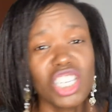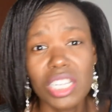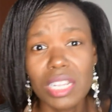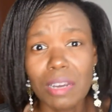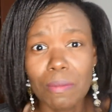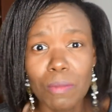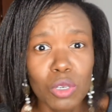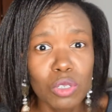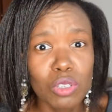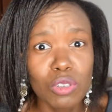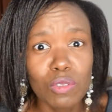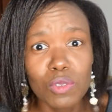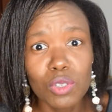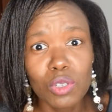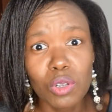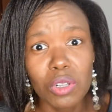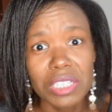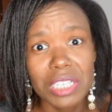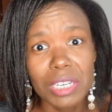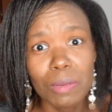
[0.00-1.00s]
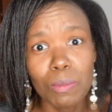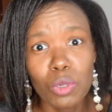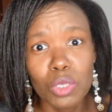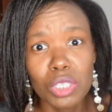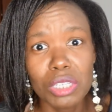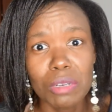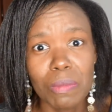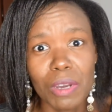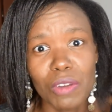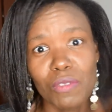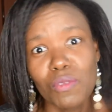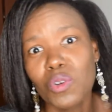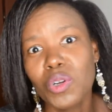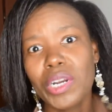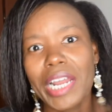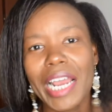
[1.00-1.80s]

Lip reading: the amount of salt I put in my food.